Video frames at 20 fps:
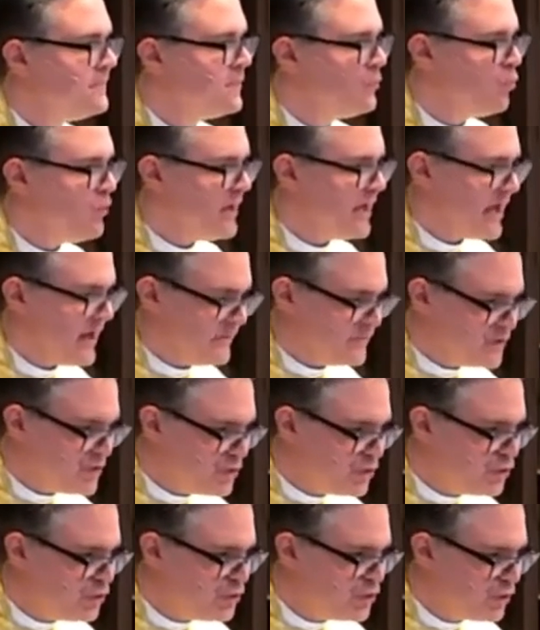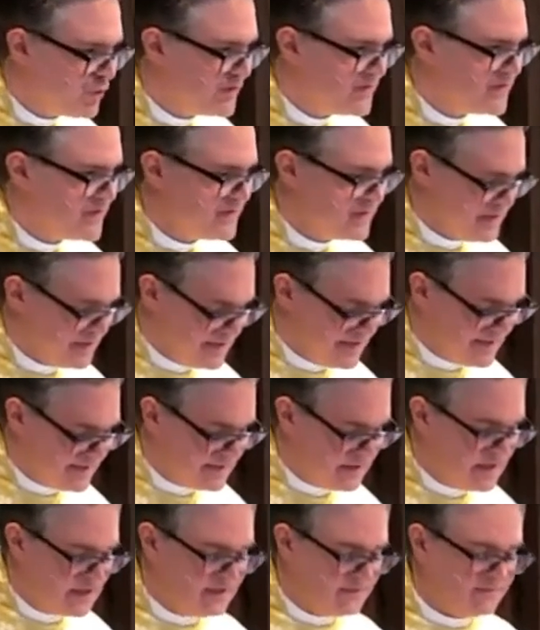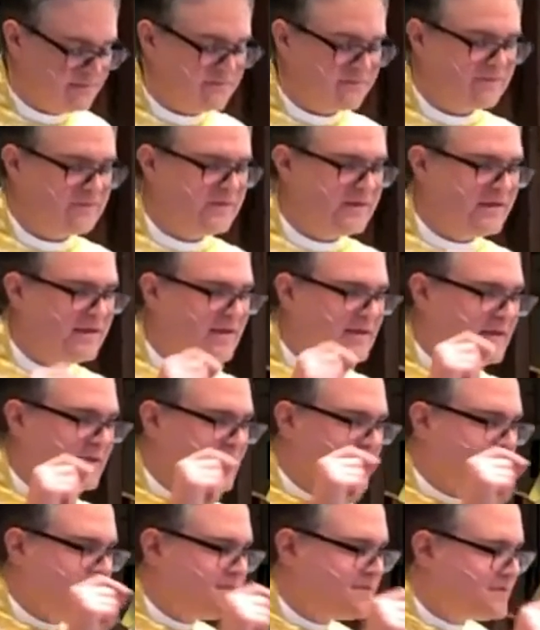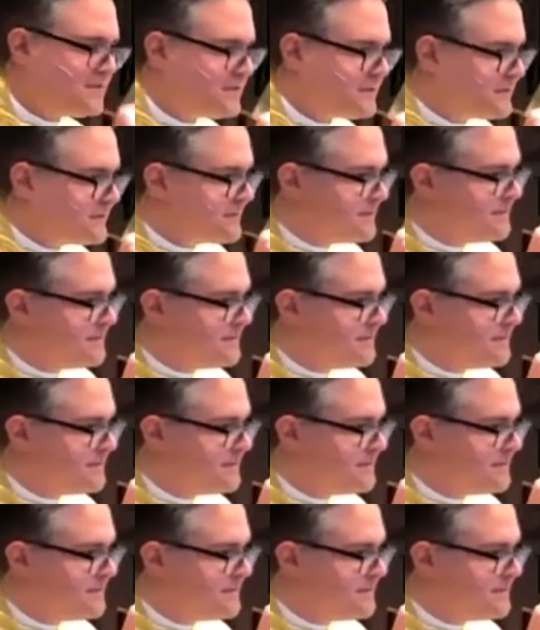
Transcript: We have two choices in this life, Easter